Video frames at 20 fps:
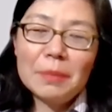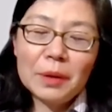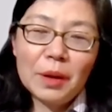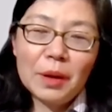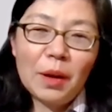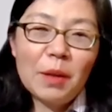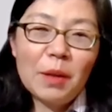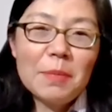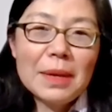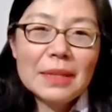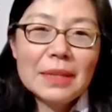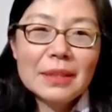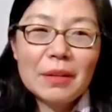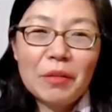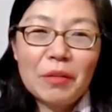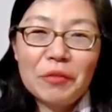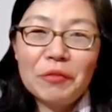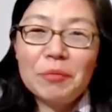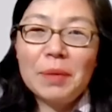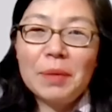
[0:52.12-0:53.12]
call
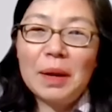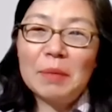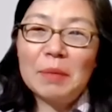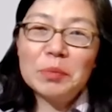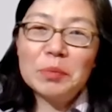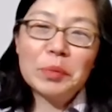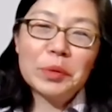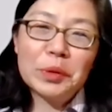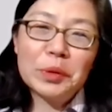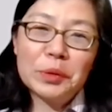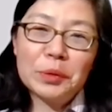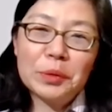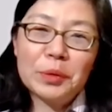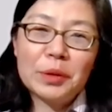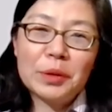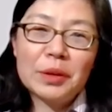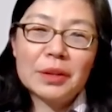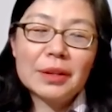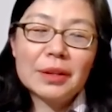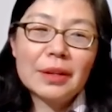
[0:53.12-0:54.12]
myself
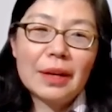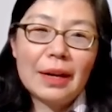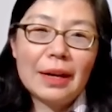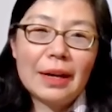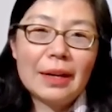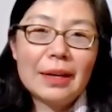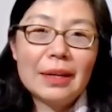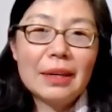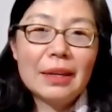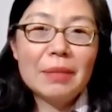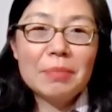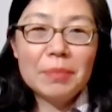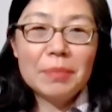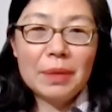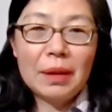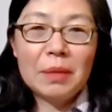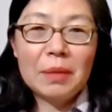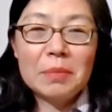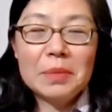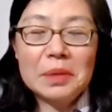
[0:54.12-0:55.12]
mompreneur. I
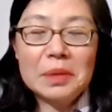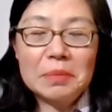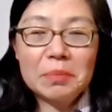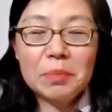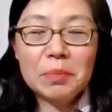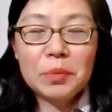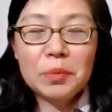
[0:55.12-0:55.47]
am a